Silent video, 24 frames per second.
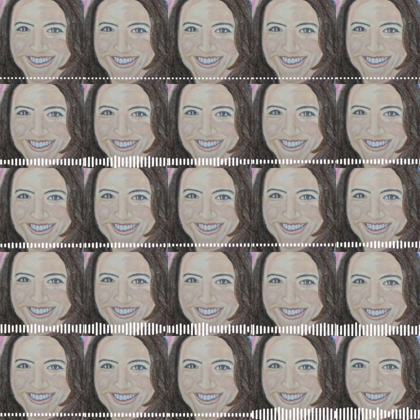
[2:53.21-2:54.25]
by
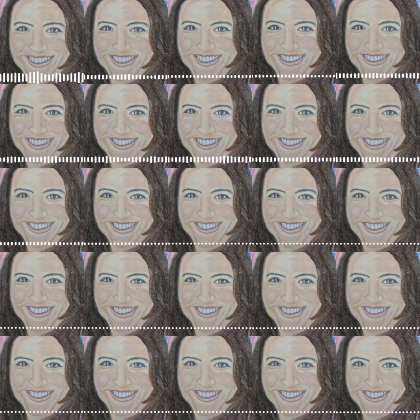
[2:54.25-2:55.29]
inheritance,
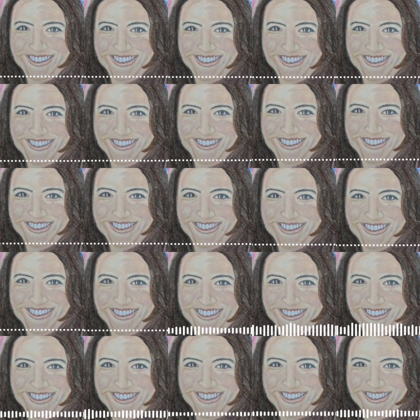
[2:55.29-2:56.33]

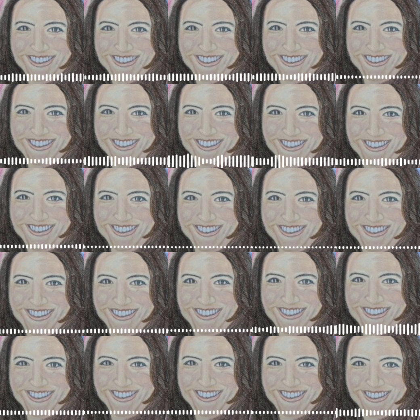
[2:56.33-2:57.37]
any way you want that
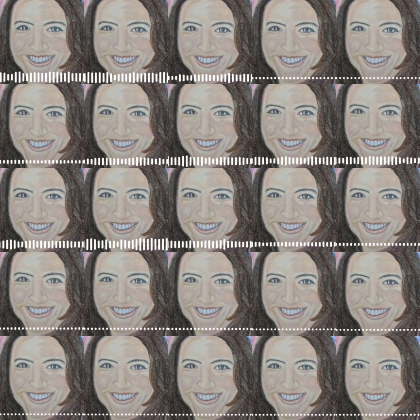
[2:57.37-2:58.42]
you're comfortable with
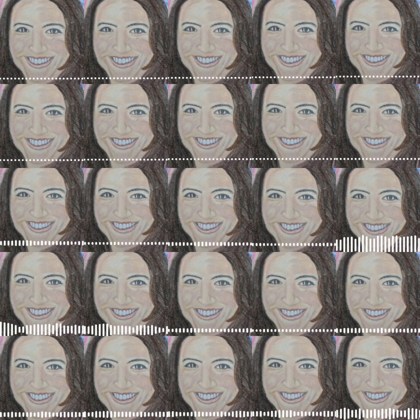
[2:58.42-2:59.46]

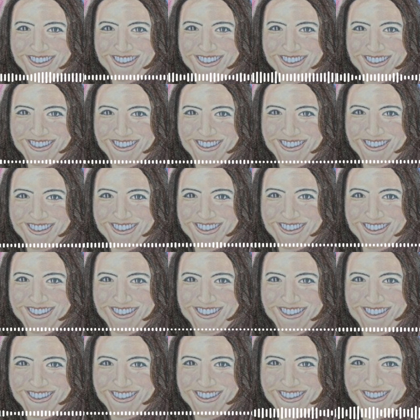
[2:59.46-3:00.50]
attracting money to you.
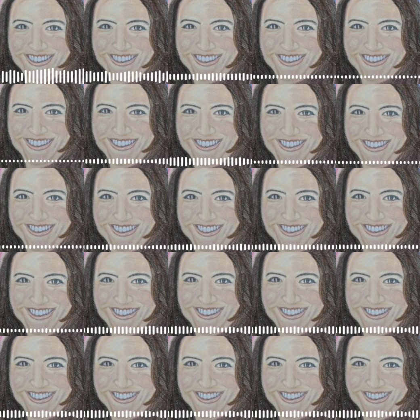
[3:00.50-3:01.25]
That's what you